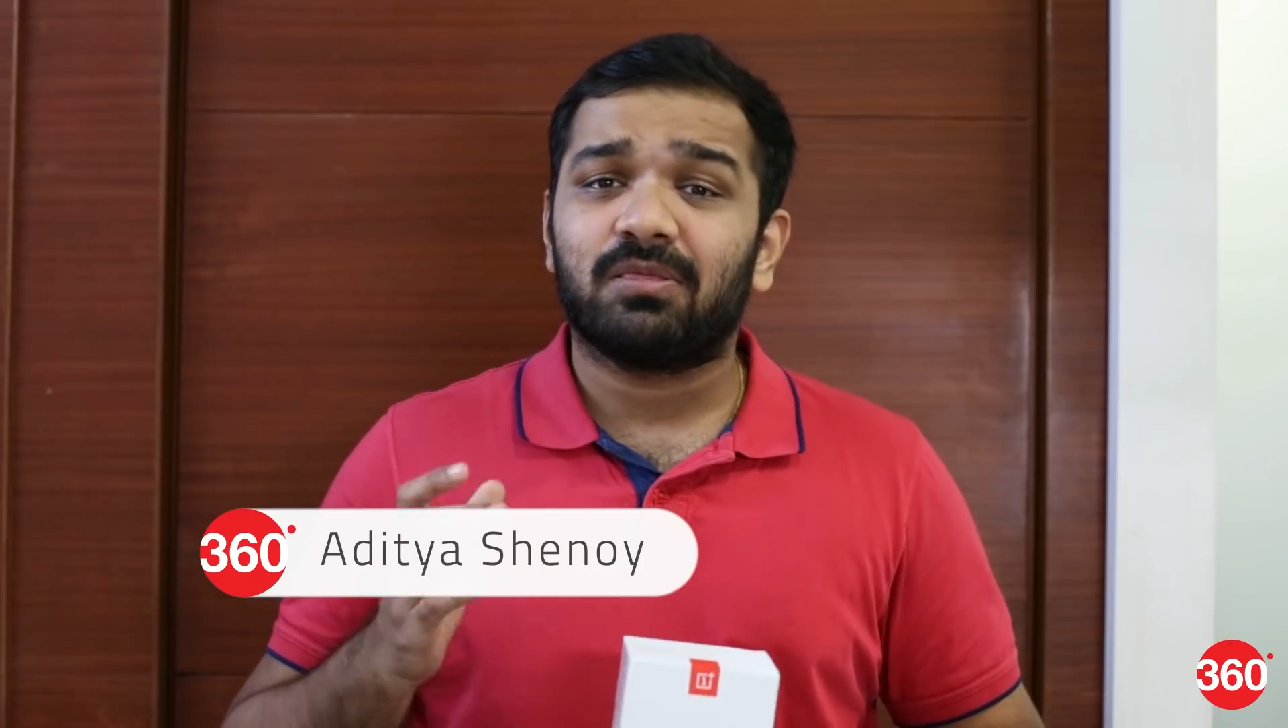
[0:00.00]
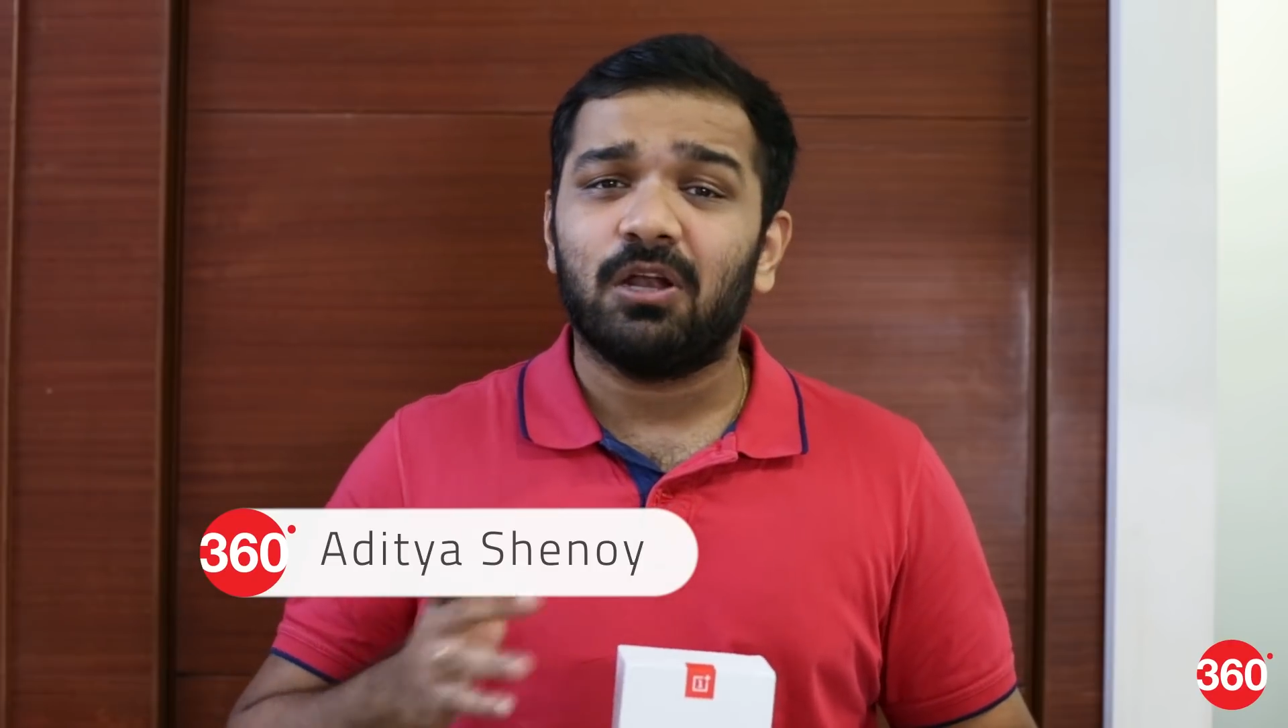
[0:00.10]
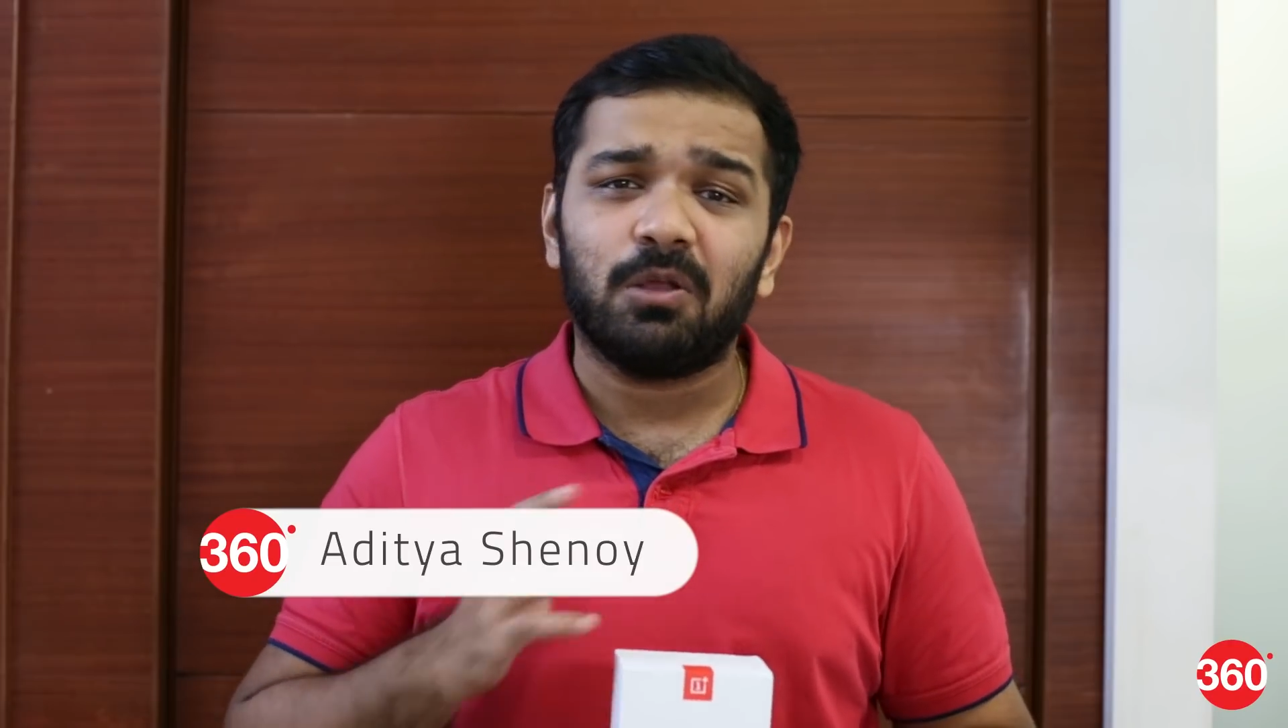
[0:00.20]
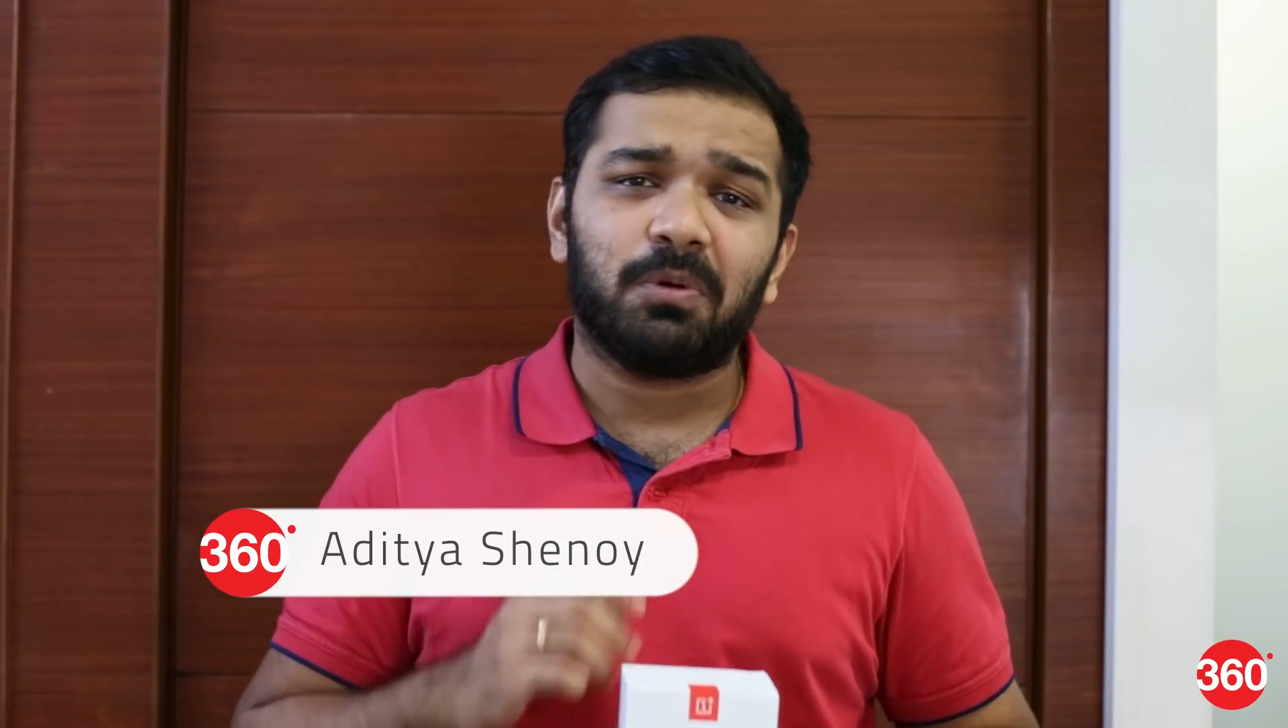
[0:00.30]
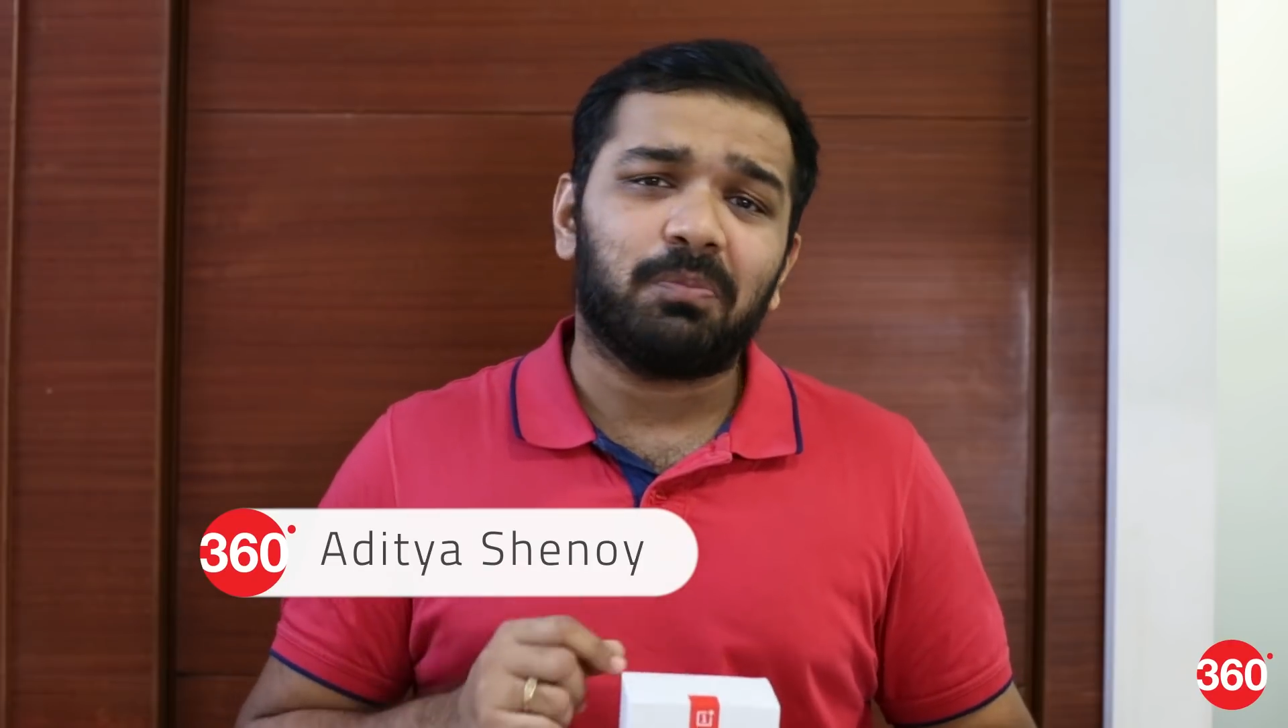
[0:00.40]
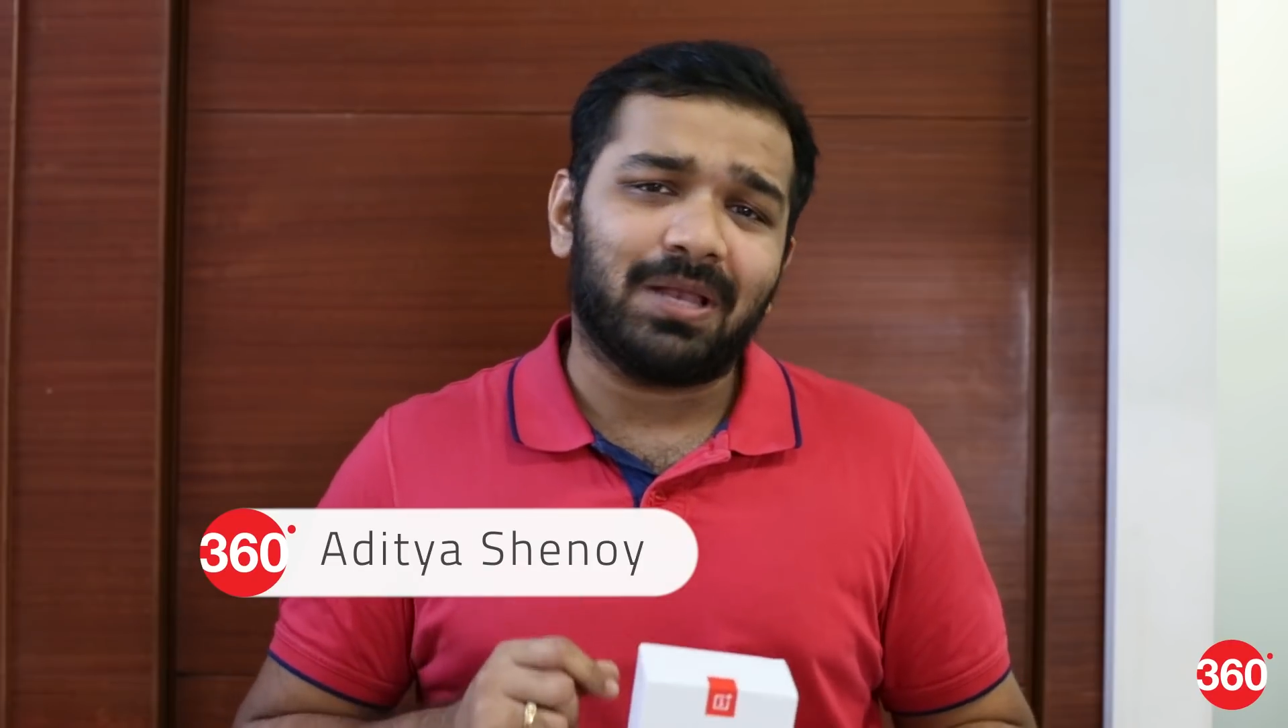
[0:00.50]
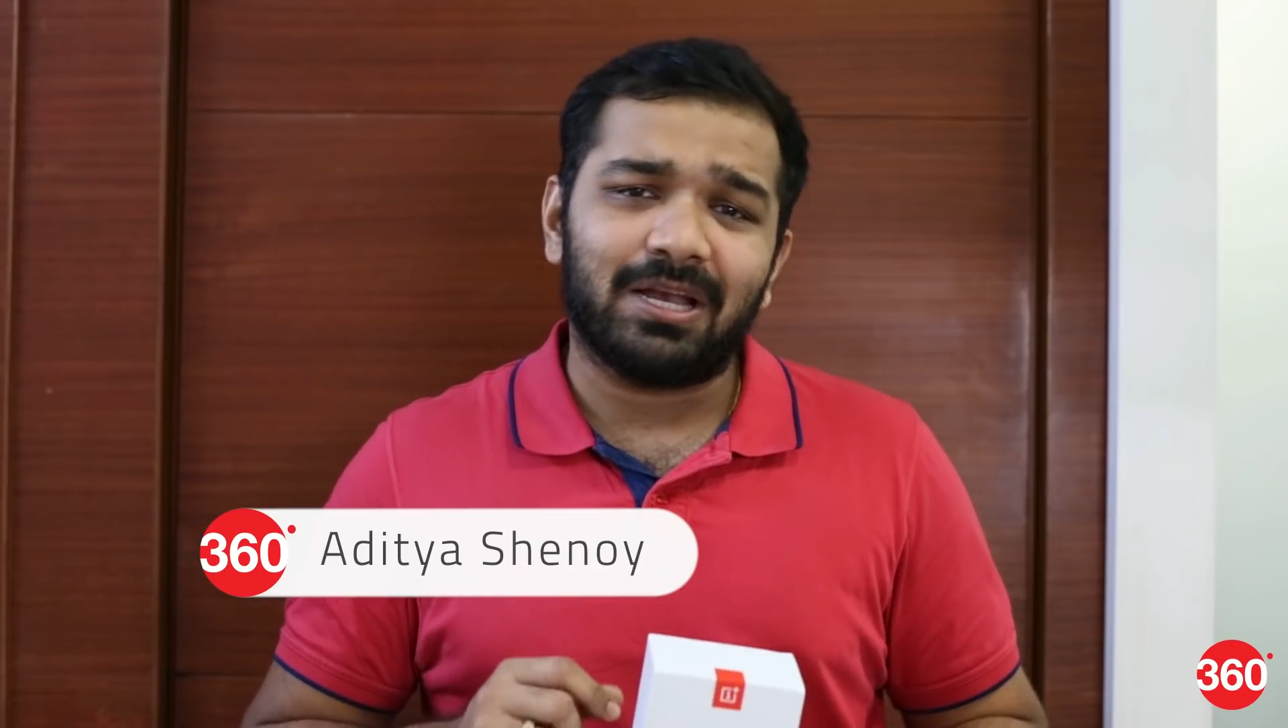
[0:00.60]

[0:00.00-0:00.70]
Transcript: Thunder Purple